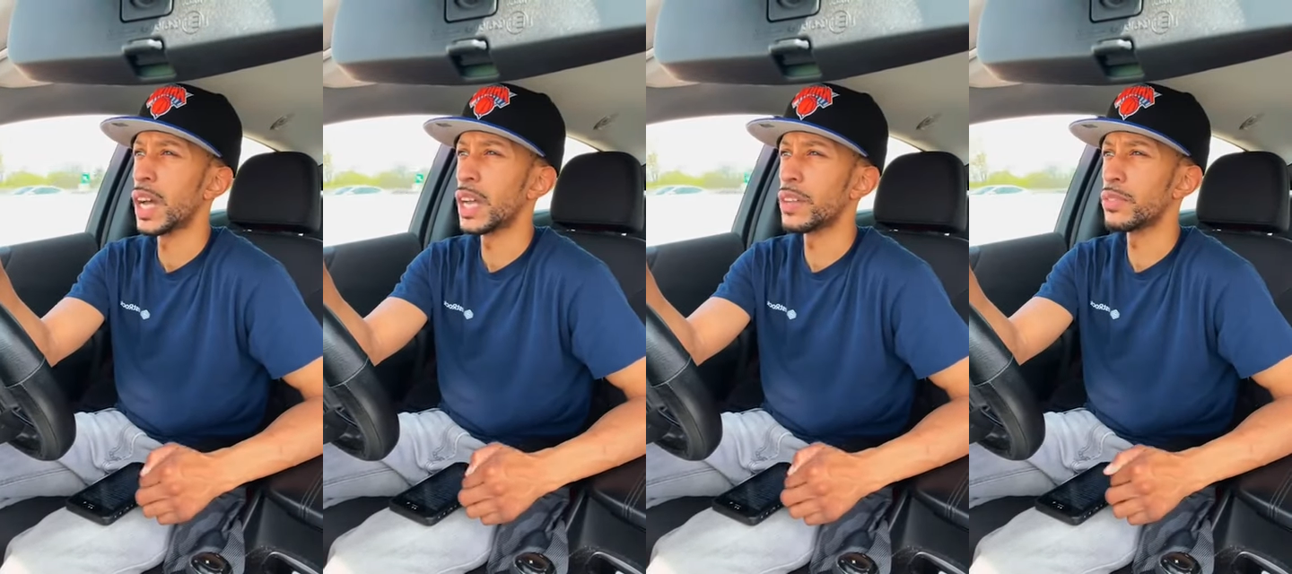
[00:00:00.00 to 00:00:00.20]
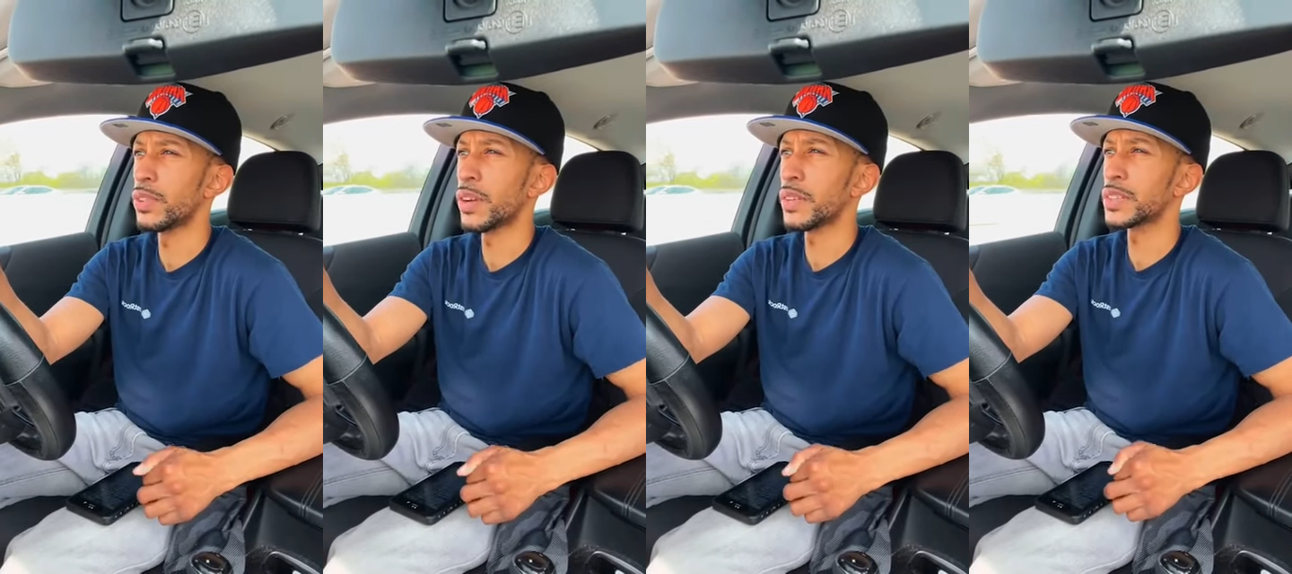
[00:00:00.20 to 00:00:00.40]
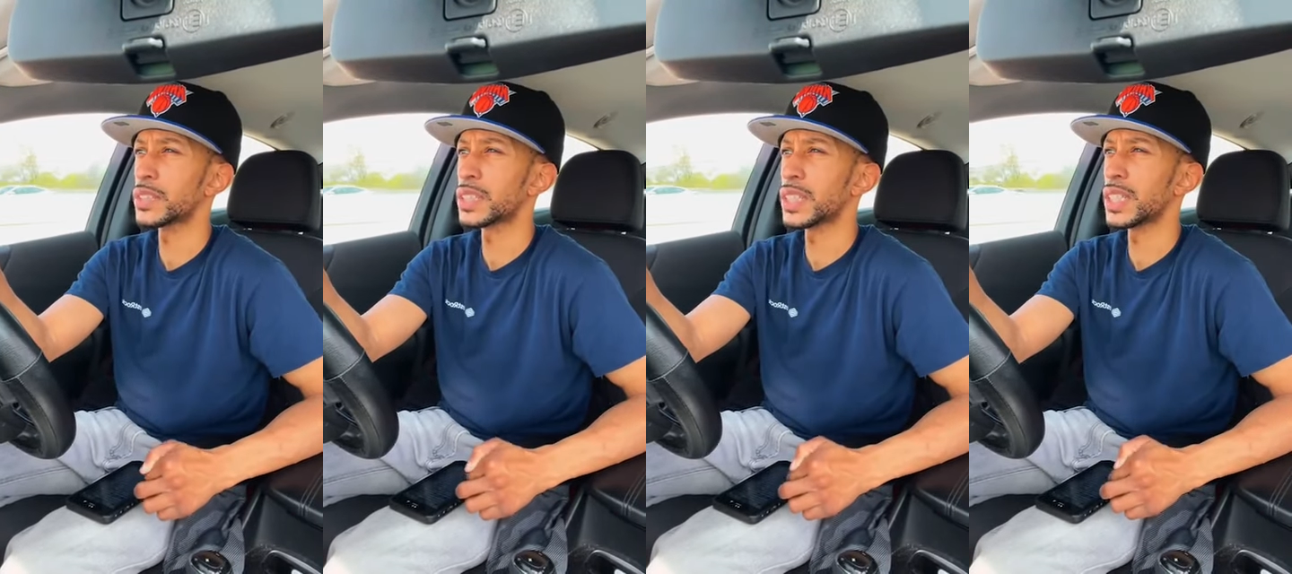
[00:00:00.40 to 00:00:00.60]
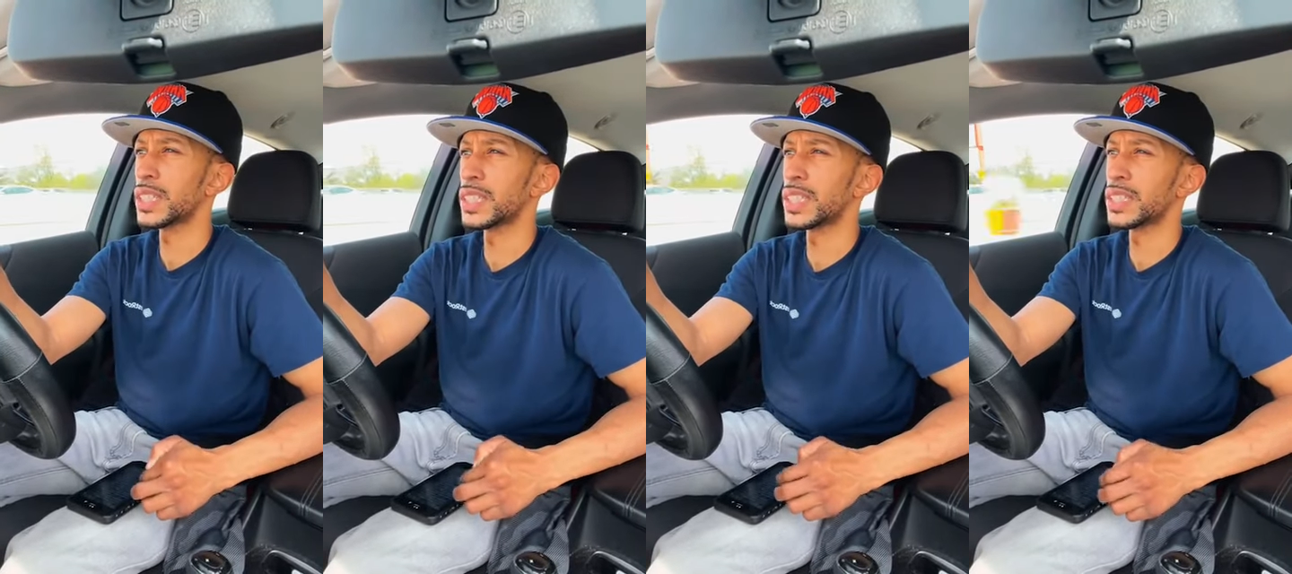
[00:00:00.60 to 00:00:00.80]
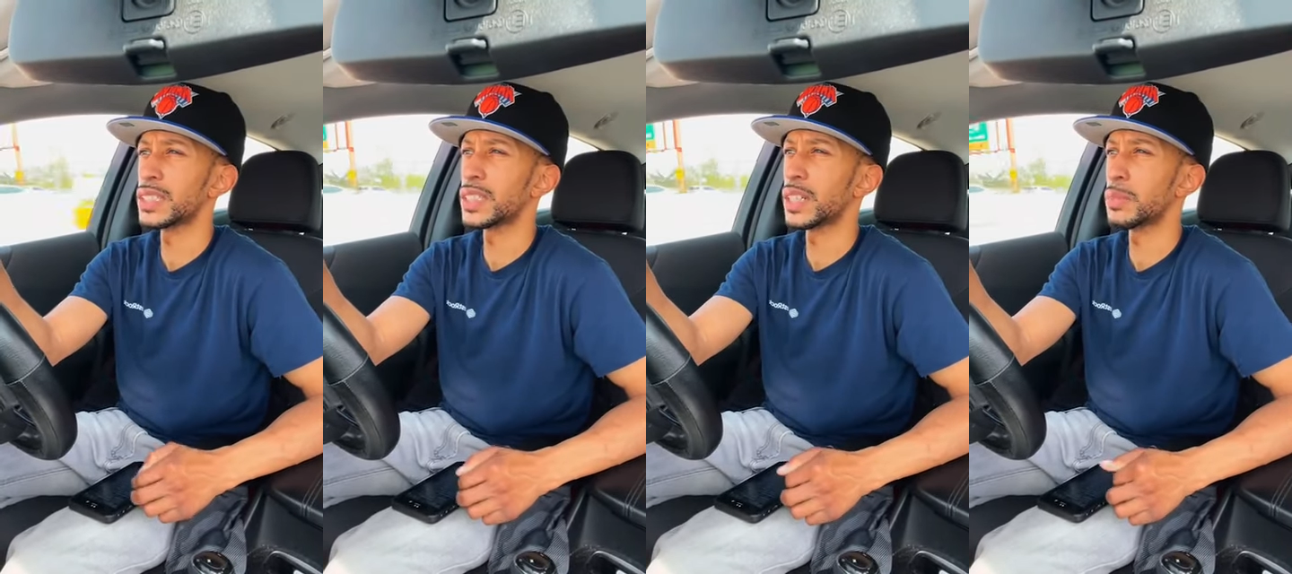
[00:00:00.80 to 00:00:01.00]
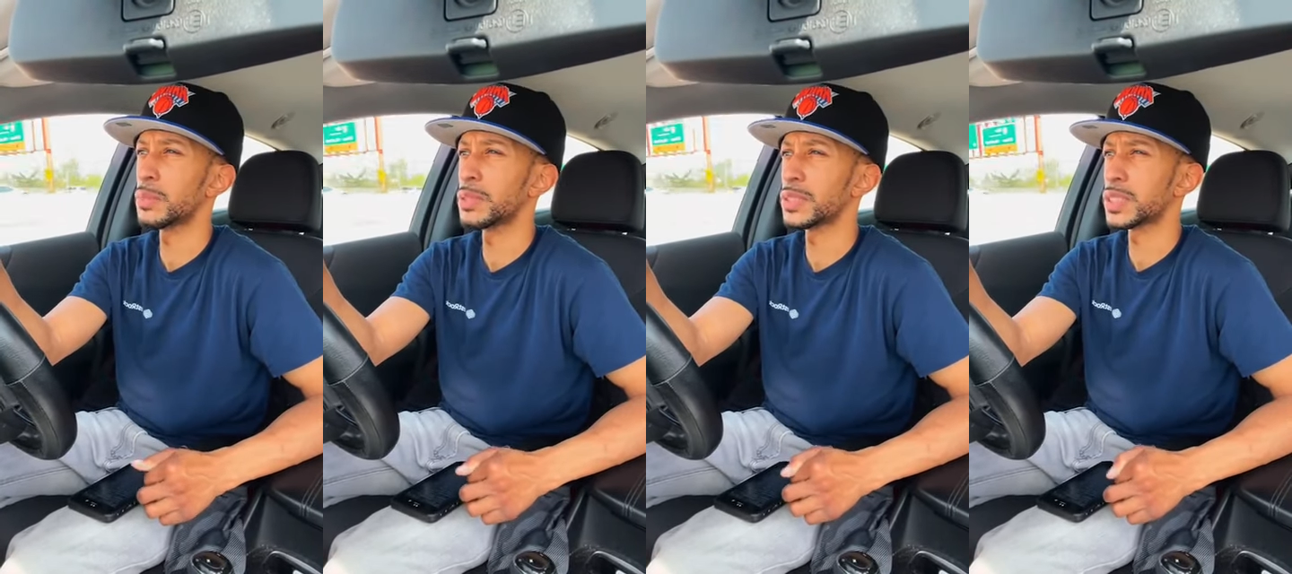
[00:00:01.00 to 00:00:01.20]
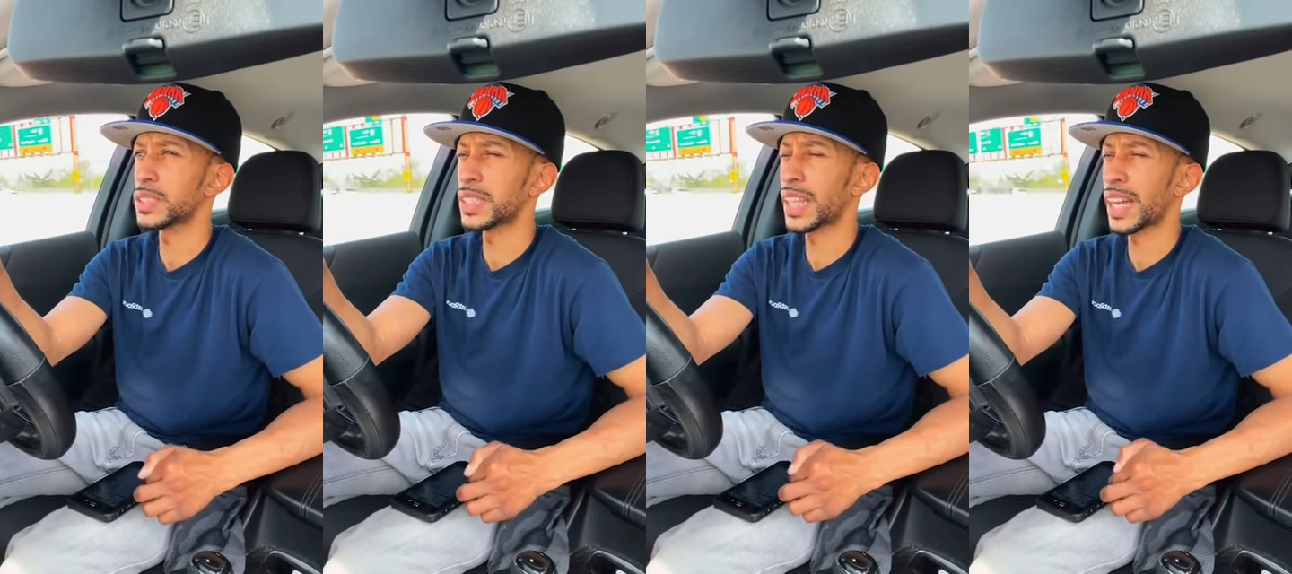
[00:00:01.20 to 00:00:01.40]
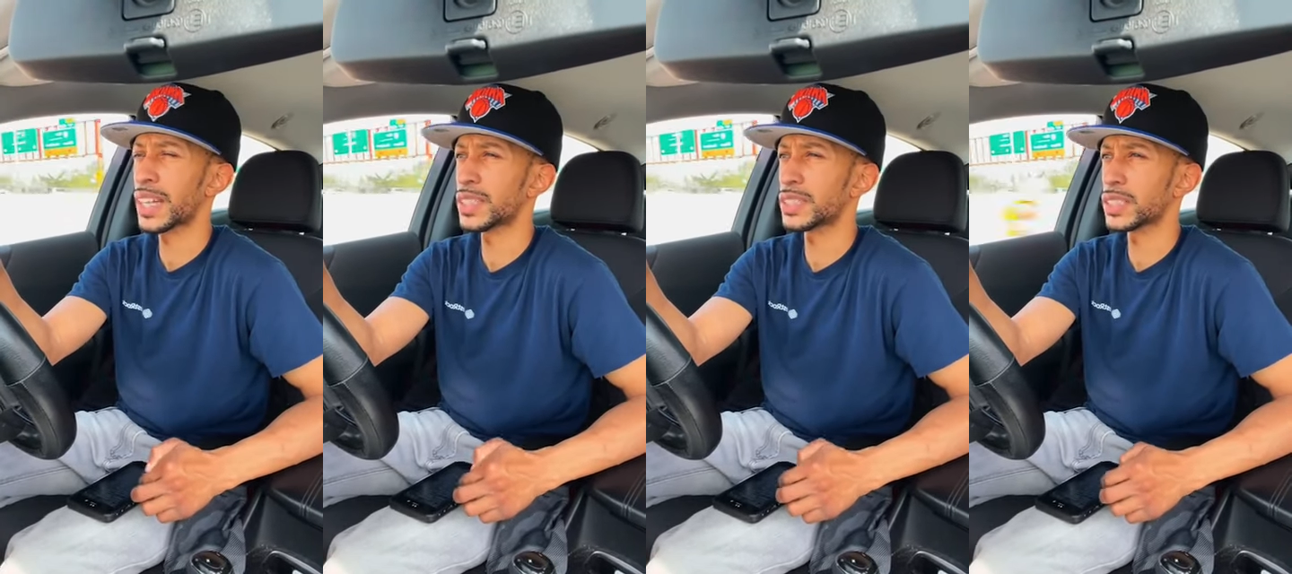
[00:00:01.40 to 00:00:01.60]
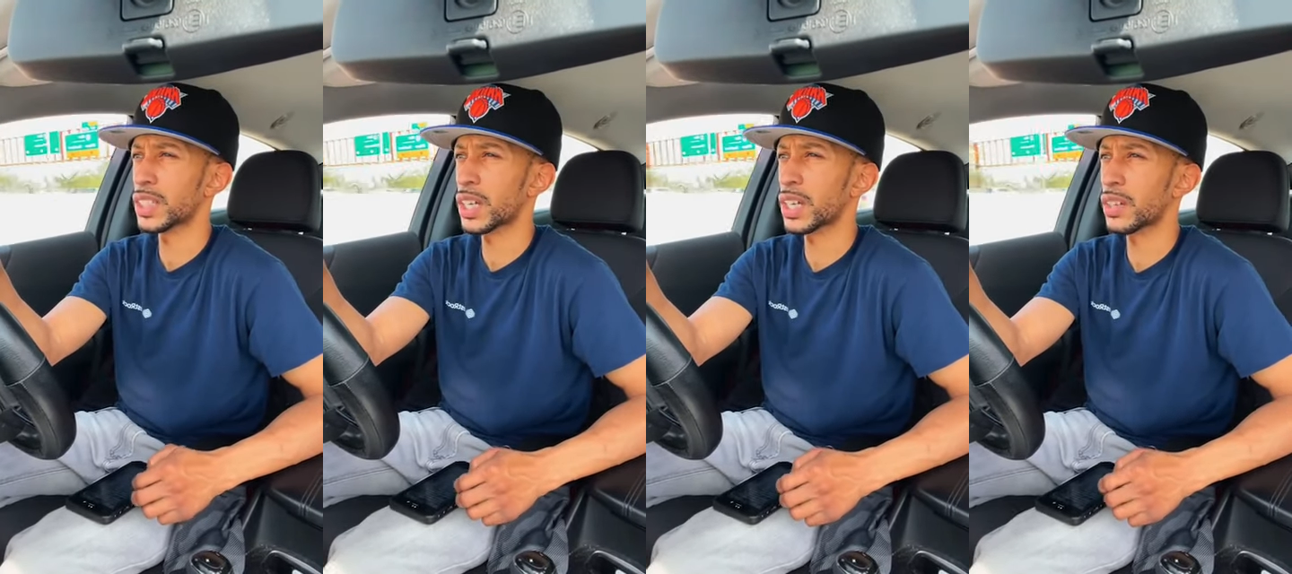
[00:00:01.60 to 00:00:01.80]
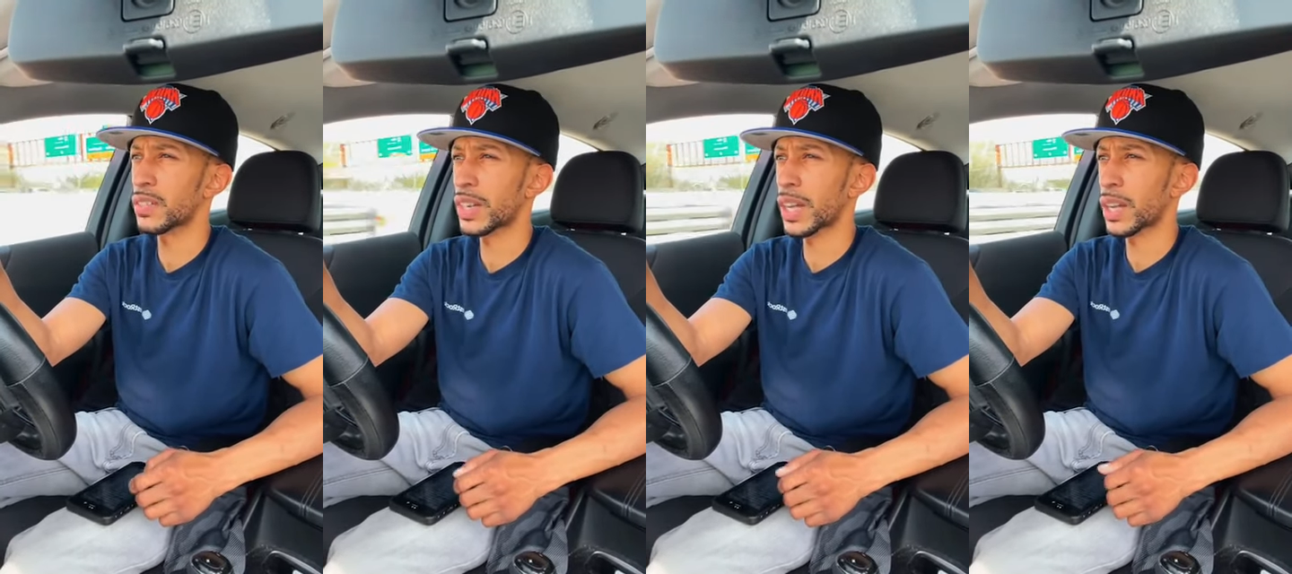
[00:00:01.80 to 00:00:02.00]
If you ever seen these numbers like
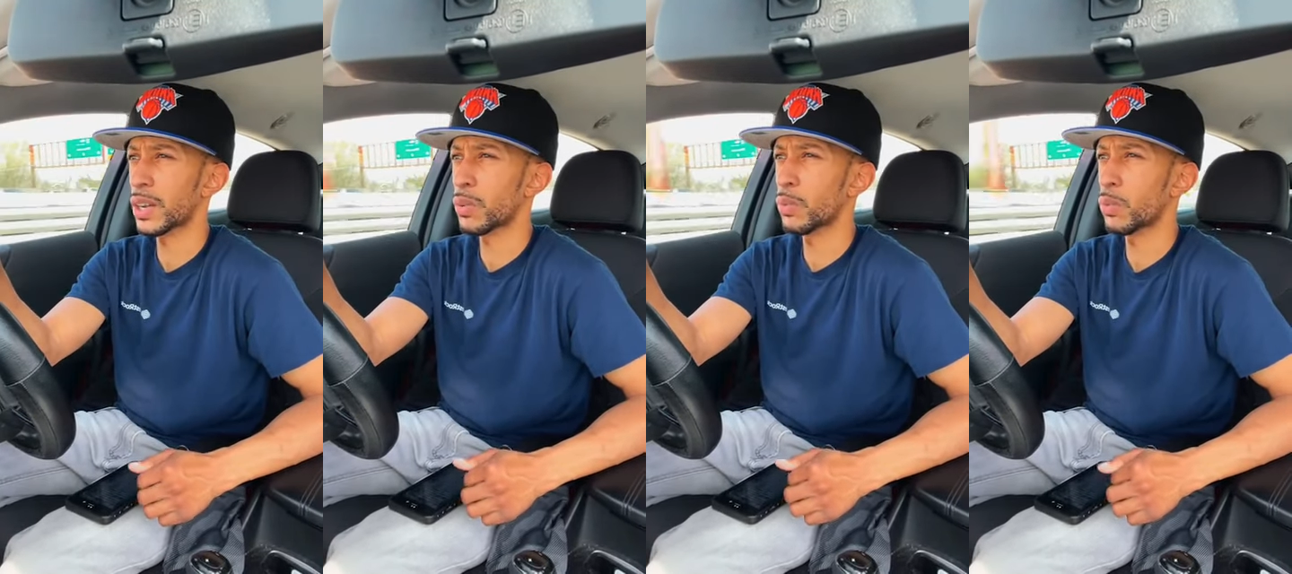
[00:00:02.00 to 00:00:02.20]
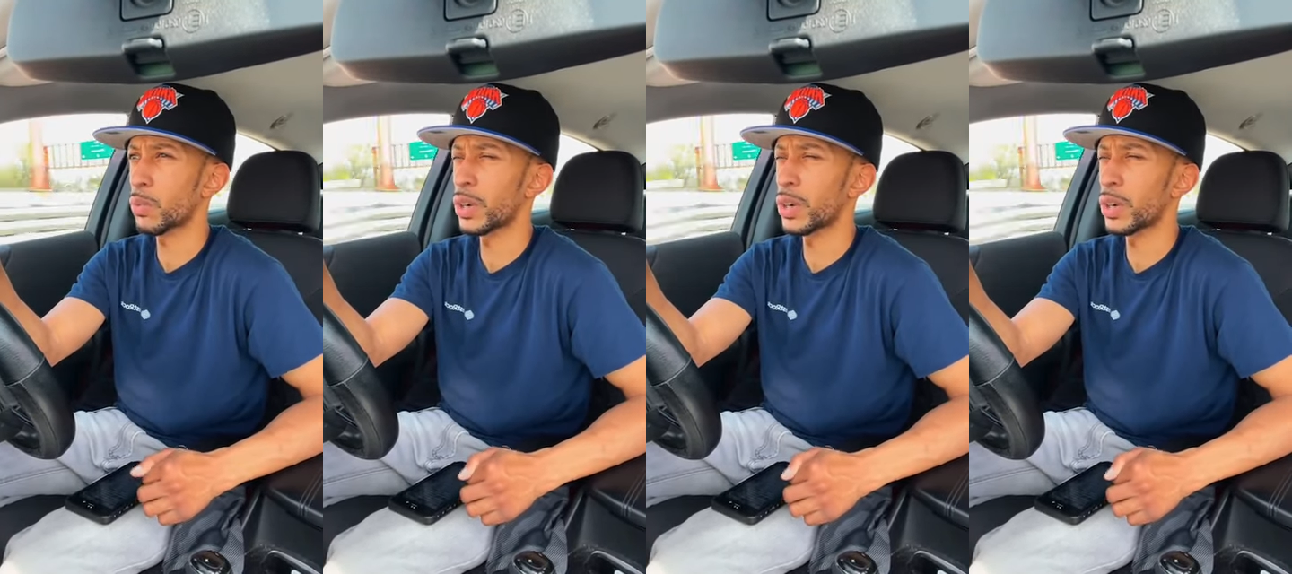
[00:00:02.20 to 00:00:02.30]
start off like